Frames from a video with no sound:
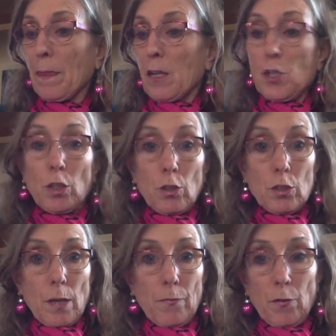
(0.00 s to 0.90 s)
She
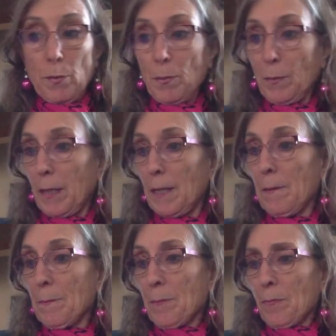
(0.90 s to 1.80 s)
looked up from her
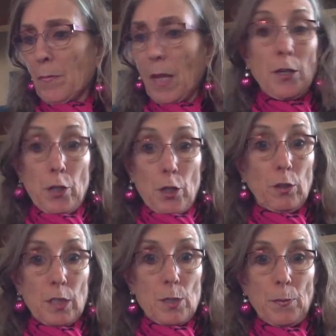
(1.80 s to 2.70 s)
plate and
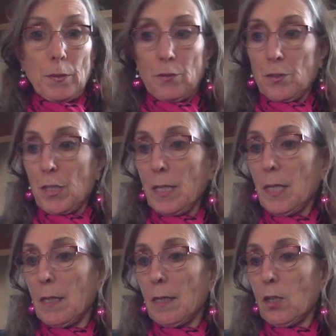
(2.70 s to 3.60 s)
nearly spilled her
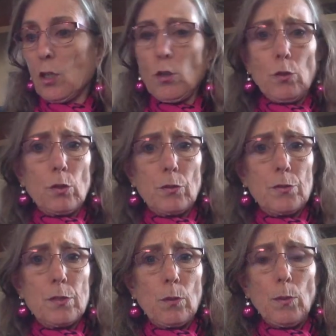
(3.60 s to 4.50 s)
tea.
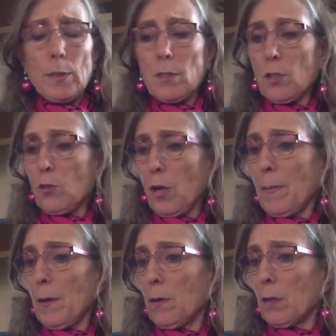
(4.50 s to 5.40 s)
Girls, what's the
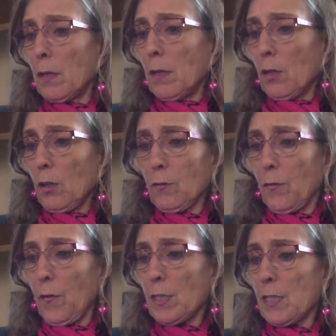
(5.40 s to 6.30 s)
trouble? Her
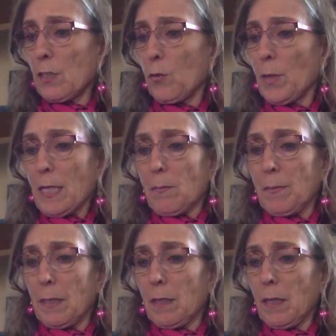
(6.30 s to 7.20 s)
voice squeaked a
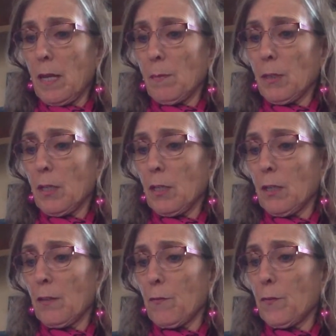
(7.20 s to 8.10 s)
bit, and Emily could
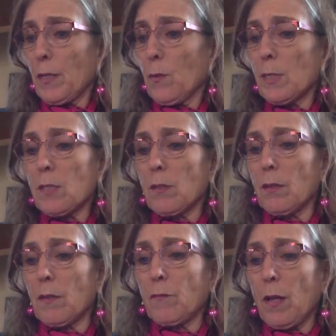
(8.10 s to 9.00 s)
hear the funny whistle
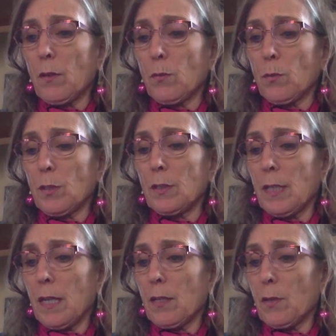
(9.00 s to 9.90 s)
that followed words
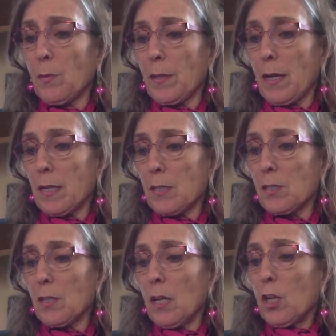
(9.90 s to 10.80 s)
that ended with
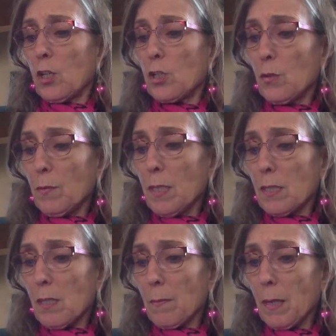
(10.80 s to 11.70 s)
S. Do you
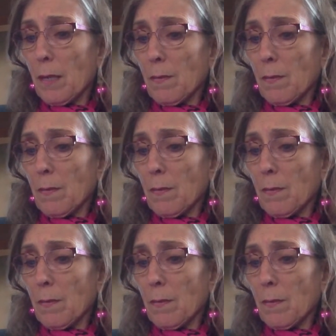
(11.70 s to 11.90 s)
need something?